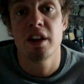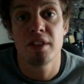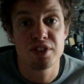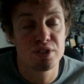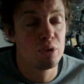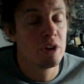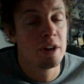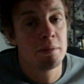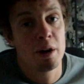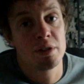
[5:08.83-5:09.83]
they saw
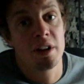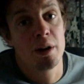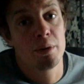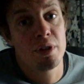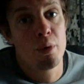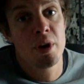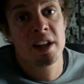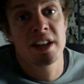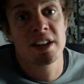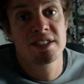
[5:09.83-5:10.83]
him out in the
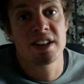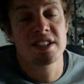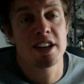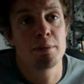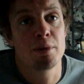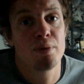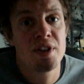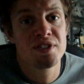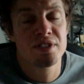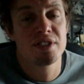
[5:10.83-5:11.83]
ring and he said
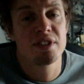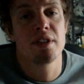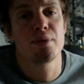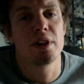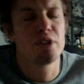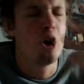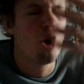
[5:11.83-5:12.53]
Summerfest. They felt,